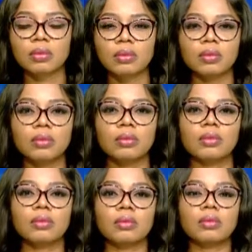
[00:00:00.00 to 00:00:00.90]

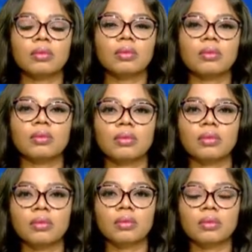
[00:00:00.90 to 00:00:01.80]

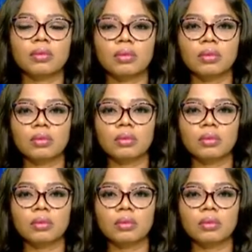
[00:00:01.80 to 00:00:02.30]
The person shown says nothing.